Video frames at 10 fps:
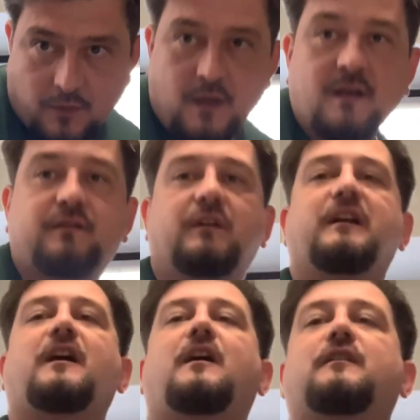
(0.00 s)
It's really
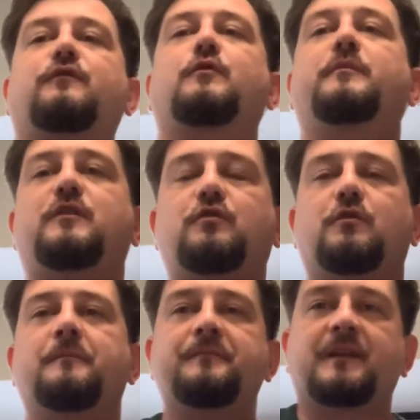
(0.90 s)
hard for me to
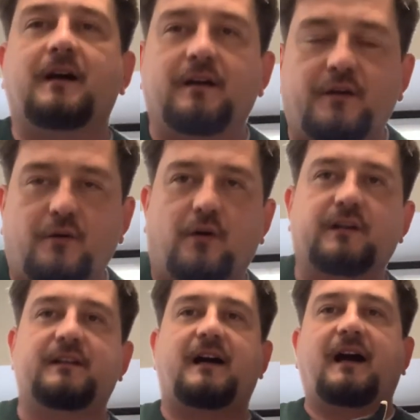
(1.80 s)
record
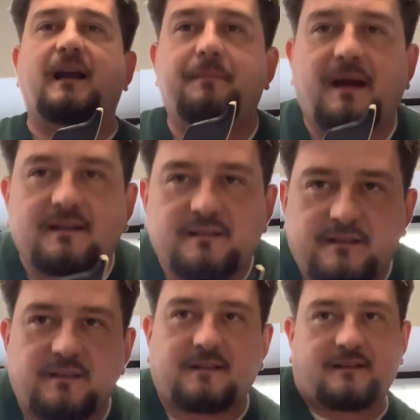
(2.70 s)
on the iPads
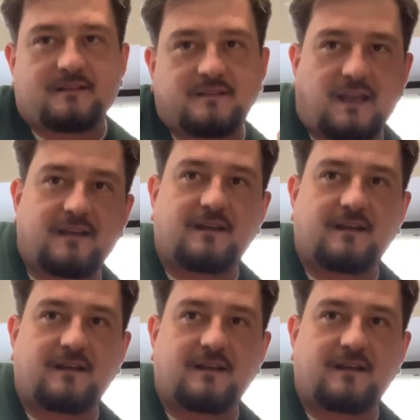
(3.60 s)
and standing,